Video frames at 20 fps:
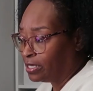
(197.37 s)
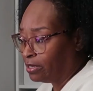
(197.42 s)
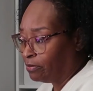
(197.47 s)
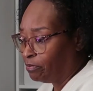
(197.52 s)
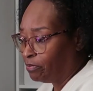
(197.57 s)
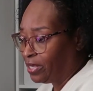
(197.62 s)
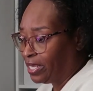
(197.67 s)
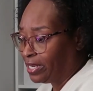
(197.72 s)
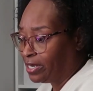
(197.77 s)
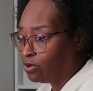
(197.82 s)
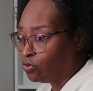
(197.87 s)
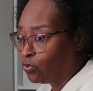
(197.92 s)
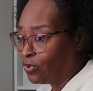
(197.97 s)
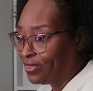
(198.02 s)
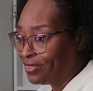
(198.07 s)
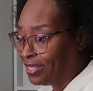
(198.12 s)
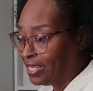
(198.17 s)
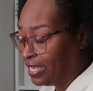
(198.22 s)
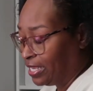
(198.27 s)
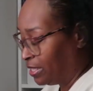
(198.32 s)
embedded
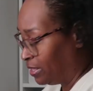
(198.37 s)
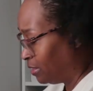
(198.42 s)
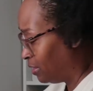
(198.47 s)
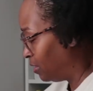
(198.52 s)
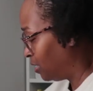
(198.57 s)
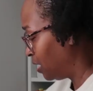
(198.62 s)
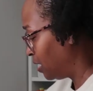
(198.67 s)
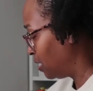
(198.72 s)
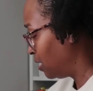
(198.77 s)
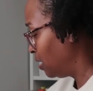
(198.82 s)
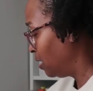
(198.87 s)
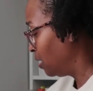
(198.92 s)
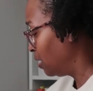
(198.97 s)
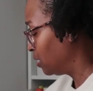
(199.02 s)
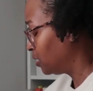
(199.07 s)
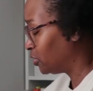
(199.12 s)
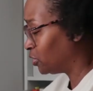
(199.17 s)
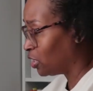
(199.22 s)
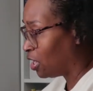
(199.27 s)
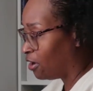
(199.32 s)
within the
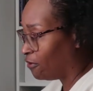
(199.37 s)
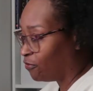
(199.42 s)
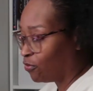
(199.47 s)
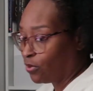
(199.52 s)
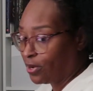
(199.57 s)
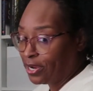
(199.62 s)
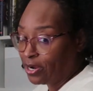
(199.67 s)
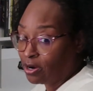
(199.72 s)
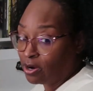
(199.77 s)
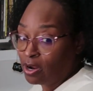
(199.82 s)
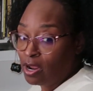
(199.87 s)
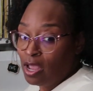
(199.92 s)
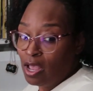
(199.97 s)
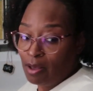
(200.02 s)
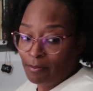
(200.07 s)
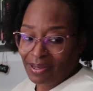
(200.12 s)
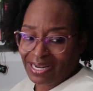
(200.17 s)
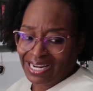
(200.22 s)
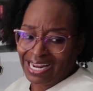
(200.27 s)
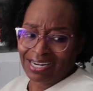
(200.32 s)
software,
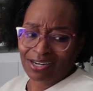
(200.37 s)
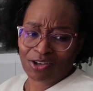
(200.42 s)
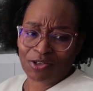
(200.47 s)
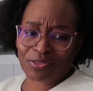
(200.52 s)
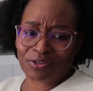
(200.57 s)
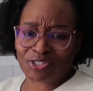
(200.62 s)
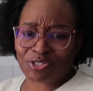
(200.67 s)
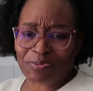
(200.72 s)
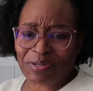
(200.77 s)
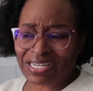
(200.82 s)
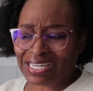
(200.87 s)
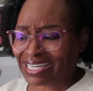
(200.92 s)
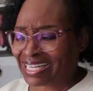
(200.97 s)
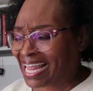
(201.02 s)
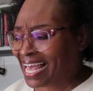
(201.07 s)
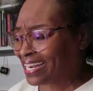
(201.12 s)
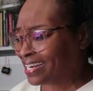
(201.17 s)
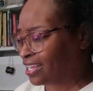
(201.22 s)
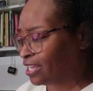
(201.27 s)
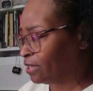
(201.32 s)
but I know there's been a
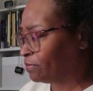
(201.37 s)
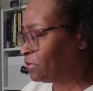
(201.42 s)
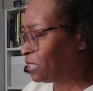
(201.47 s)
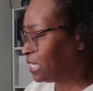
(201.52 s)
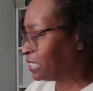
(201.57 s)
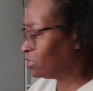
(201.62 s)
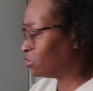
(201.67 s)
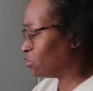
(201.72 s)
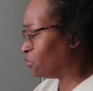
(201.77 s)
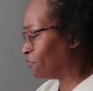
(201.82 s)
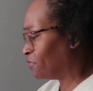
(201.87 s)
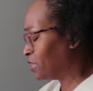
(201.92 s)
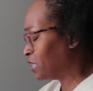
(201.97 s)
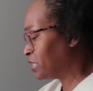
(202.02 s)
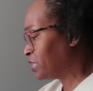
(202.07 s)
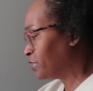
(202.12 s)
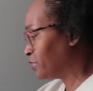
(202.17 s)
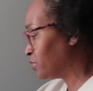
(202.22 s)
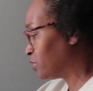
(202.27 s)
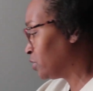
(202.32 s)
lot of updates over the
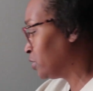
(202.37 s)
years,